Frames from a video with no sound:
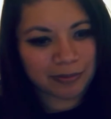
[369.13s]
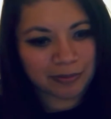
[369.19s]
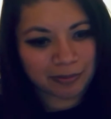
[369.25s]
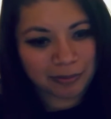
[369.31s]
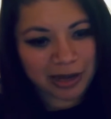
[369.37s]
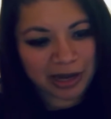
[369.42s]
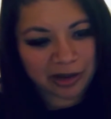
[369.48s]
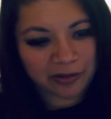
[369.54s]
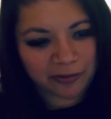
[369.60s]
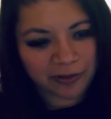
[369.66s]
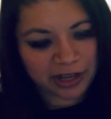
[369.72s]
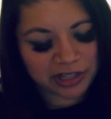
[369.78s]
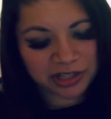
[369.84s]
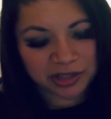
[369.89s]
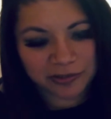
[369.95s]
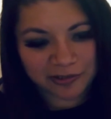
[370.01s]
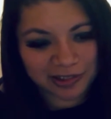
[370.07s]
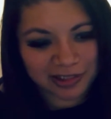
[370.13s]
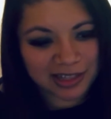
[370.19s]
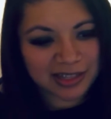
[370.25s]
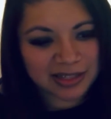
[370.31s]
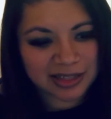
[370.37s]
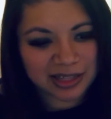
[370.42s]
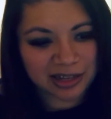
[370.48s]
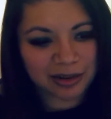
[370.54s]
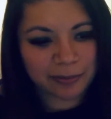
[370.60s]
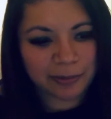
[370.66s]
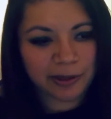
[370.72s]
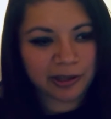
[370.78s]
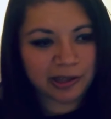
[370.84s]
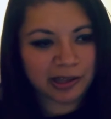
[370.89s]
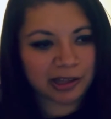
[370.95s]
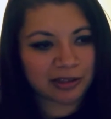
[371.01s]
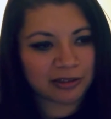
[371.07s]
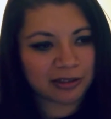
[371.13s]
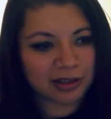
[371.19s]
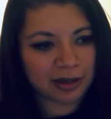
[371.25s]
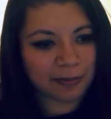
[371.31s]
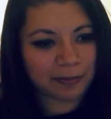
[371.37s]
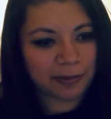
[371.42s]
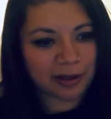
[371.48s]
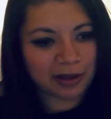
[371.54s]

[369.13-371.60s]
myofascial release therapy. You can look up